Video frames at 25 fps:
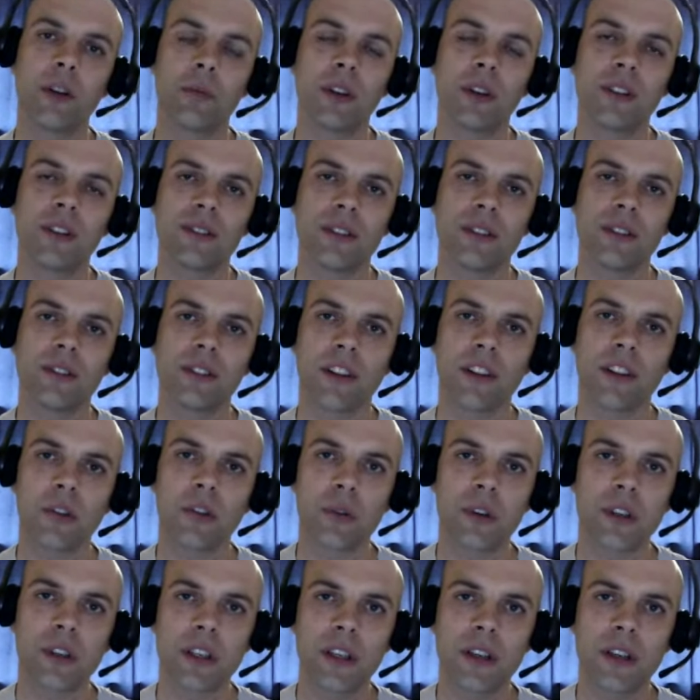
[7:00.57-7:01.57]
into
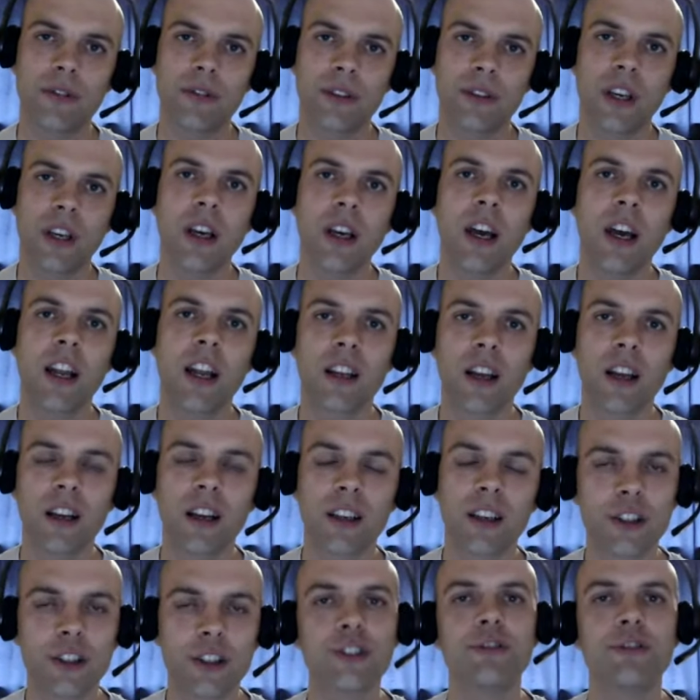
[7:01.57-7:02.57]
something that will give a
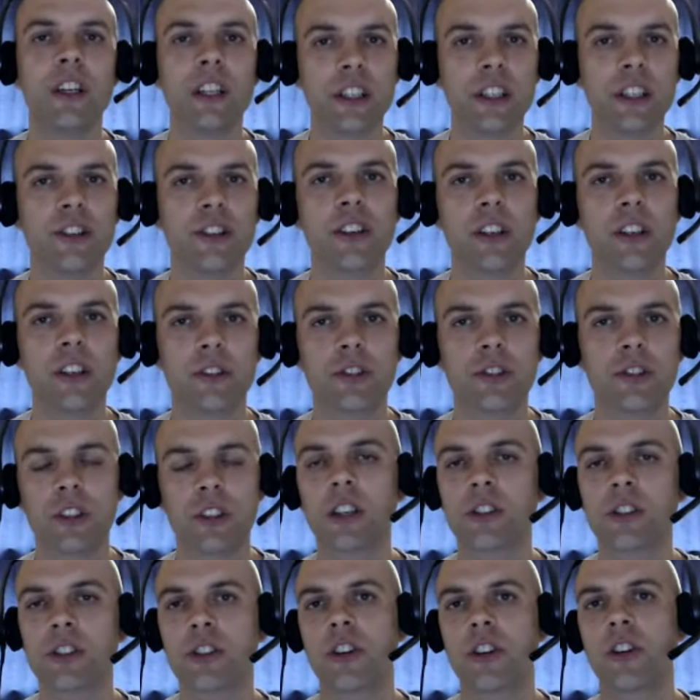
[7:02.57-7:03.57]
really good
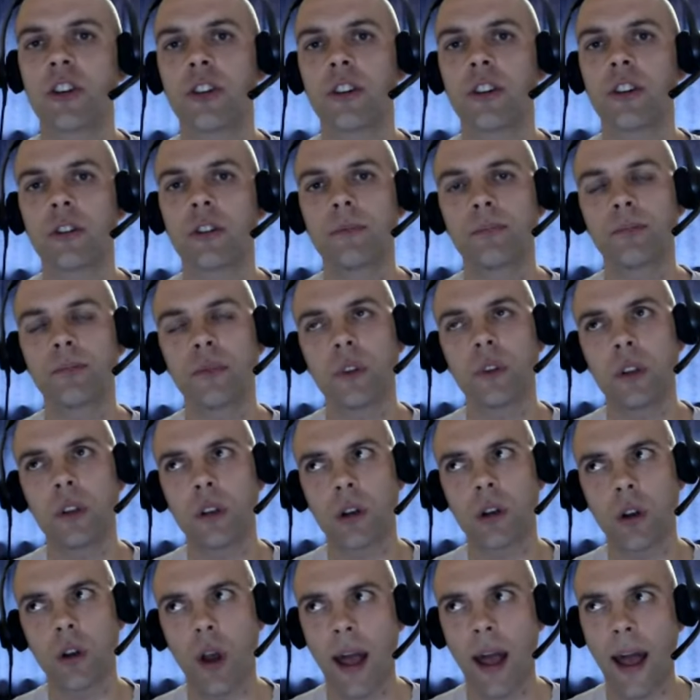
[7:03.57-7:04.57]
introduction on,
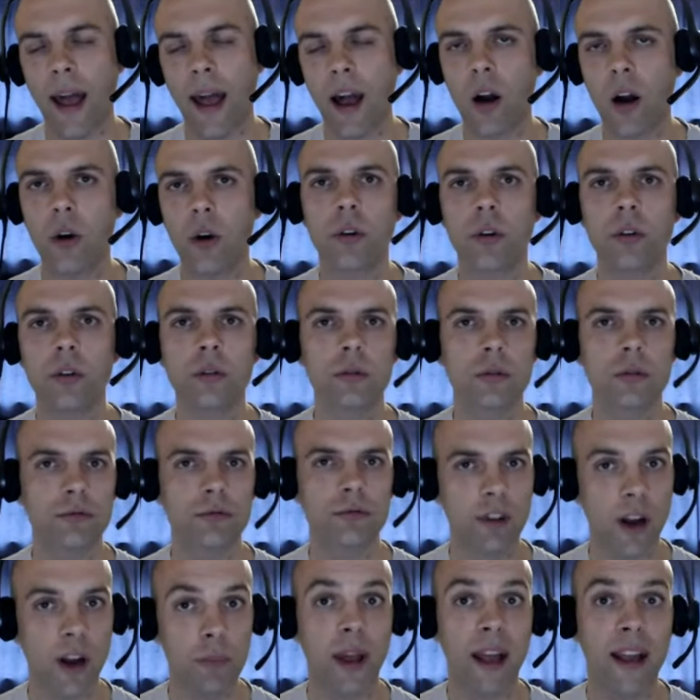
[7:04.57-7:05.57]
you know, how
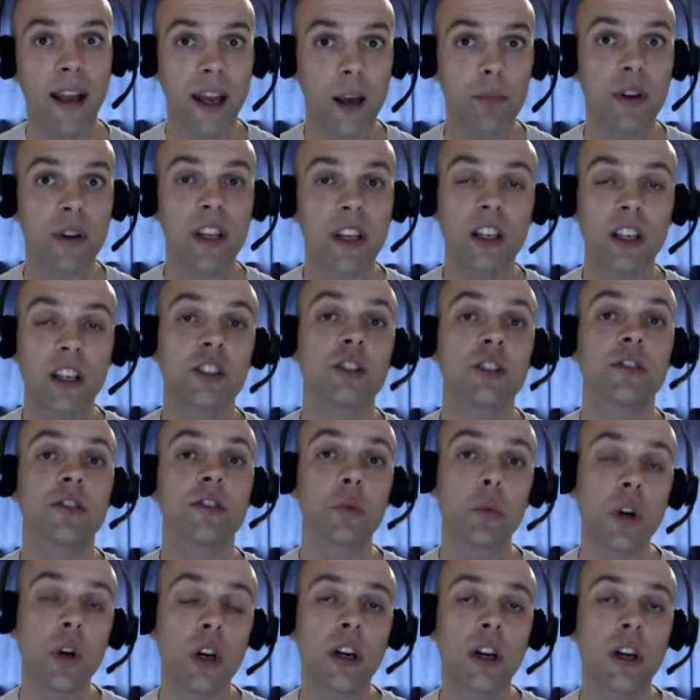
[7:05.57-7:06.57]
Rat Pack
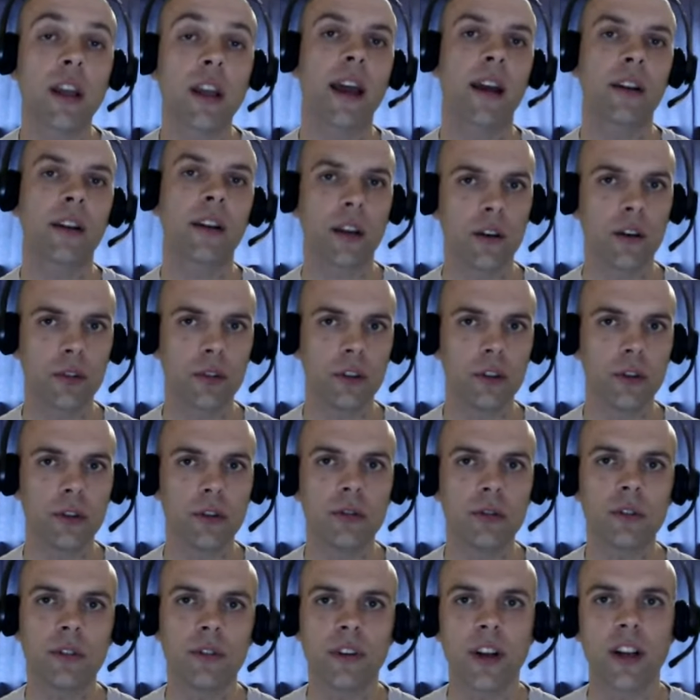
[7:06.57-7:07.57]
applications work and how
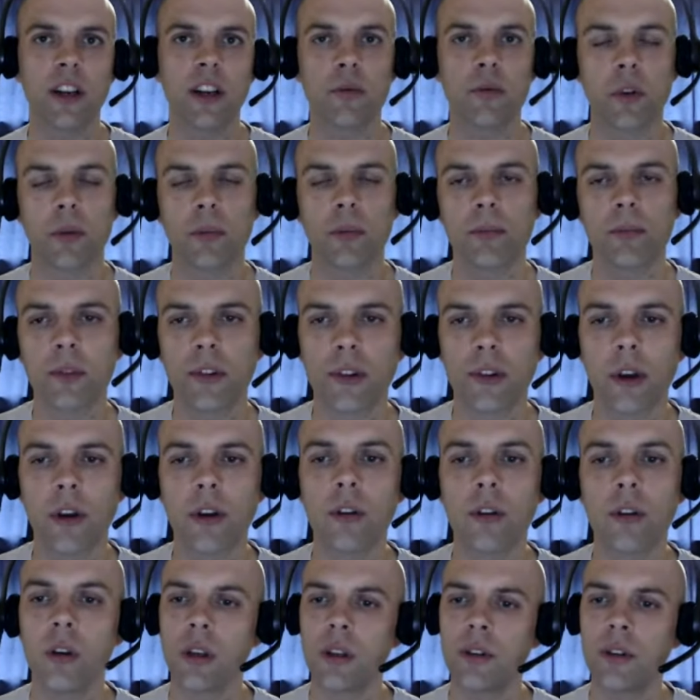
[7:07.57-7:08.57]
you develop them.
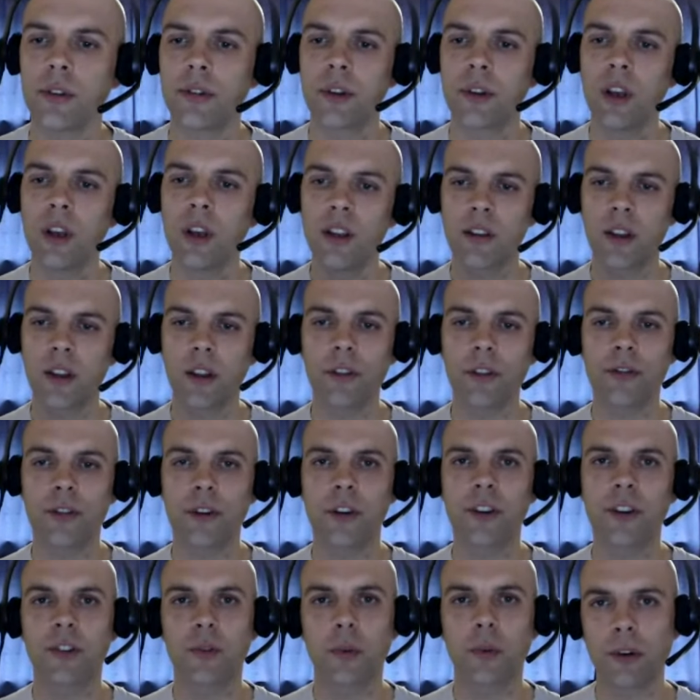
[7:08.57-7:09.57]
So he's done the
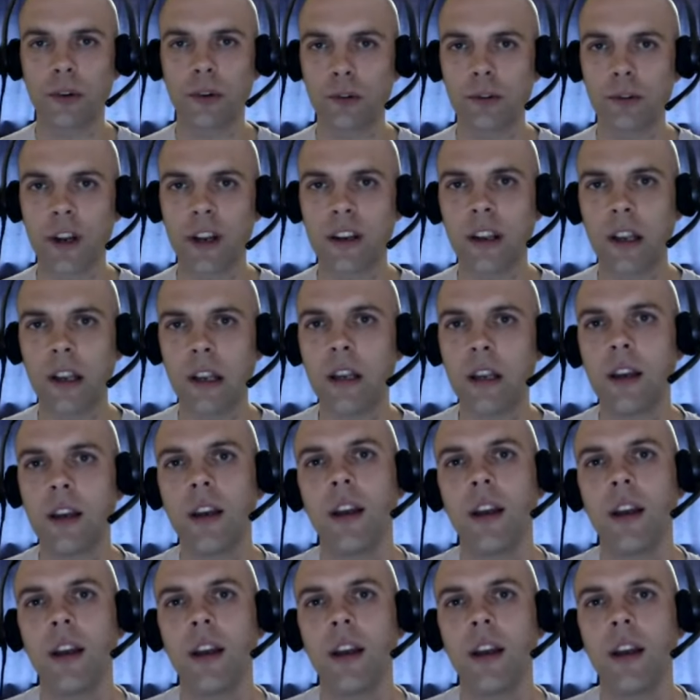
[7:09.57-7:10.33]
first one already.